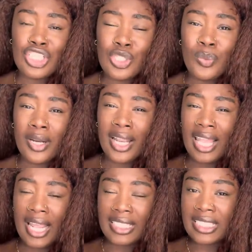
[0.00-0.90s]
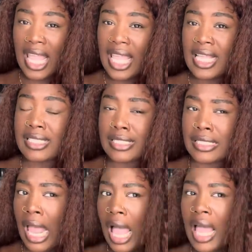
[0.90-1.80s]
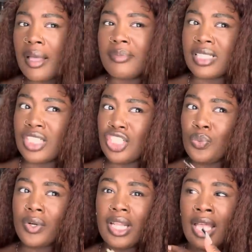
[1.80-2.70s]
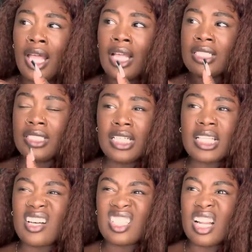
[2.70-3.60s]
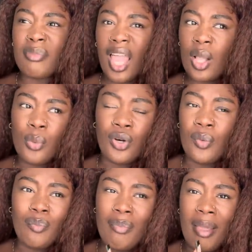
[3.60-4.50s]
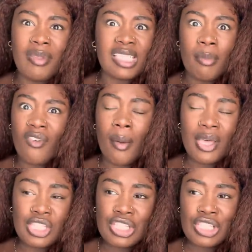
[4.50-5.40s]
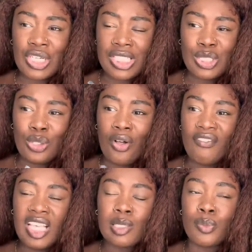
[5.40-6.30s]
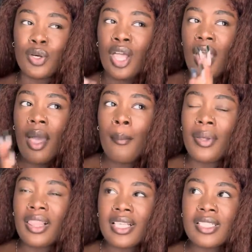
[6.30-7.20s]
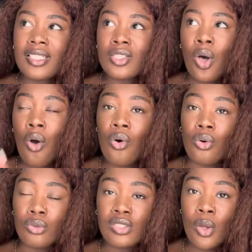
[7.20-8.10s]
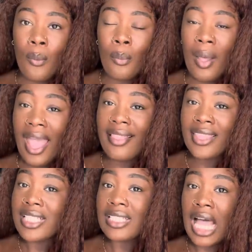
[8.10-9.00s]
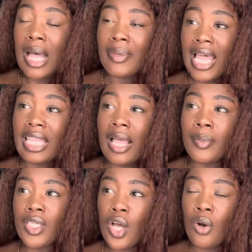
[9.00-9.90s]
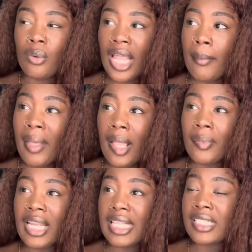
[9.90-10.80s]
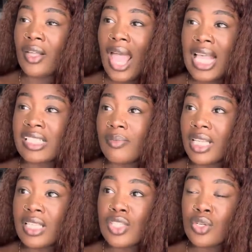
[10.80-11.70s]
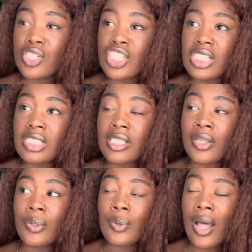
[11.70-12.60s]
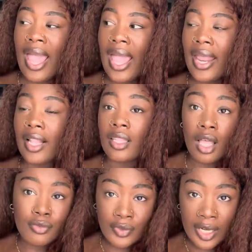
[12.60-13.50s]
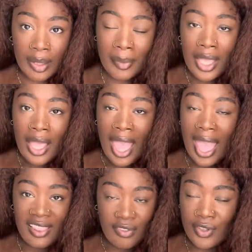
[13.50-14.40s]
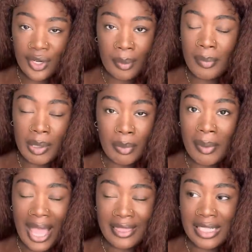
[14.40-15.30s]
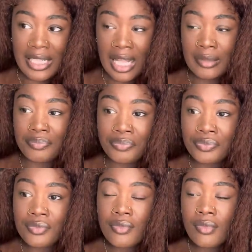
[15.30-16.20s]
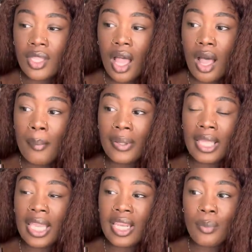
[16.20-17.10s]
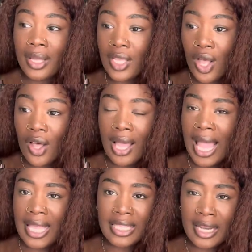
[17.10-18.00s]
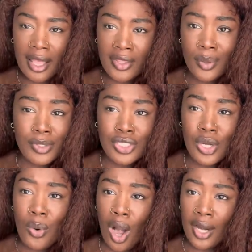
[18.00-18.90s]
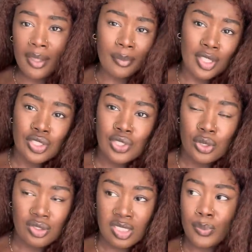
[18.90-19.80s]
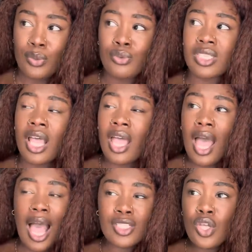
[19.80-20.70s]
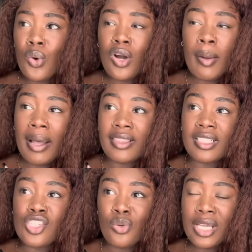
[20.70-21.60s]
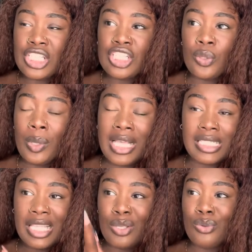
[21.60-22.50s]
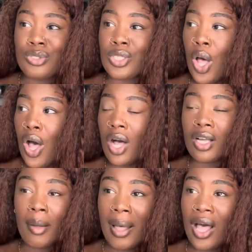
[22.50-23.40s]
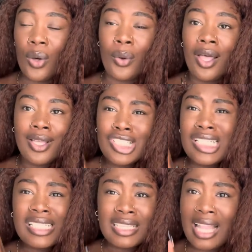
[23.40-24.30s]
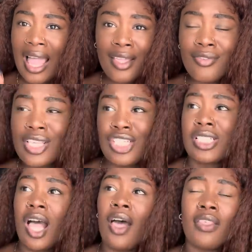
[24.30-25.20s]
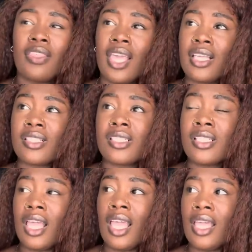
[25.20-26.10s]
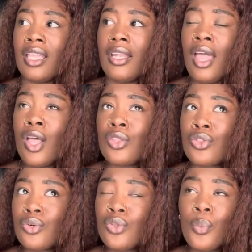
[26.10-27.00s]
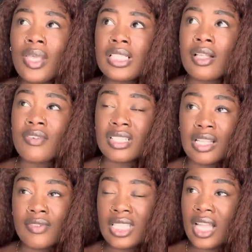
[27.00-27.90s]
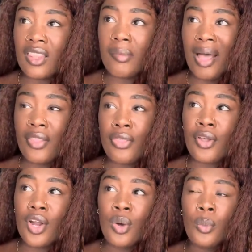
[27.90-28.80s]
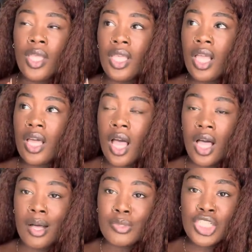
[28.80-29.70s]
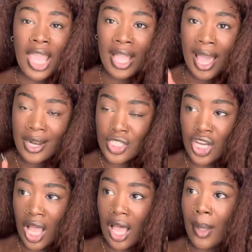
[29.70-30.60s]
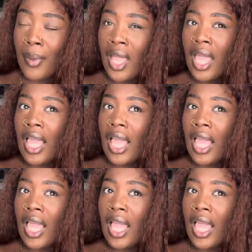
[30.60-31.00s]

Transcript: She wanted like dates, times, and she wanted details. And I'm like, well, maybe some of our messages are still on Facebook, but this is old. So at this time, that let me know like maybe they still had some dealings or she still had love for him at the very minimum at that time. But anyway, y'all, after that, there was no arguments, no disputes. I told her about the situation. We continued to talk about just life and just other things. And through the weeks of us living together, by the third week, she had got a job.